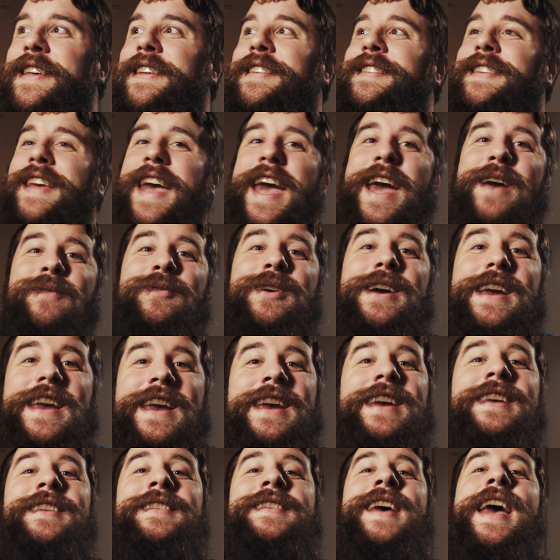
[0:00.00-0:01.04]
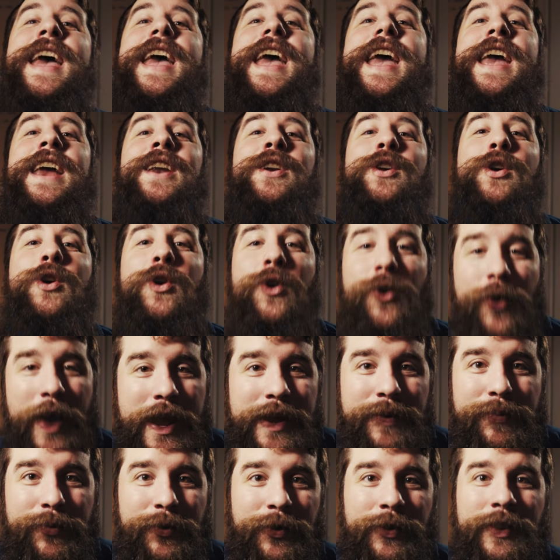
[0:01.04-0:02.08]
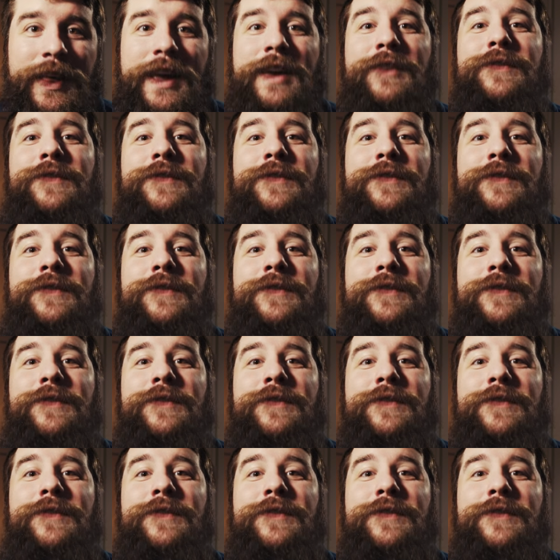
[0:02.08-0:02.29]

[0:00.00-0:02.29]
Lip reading: This camera is incredible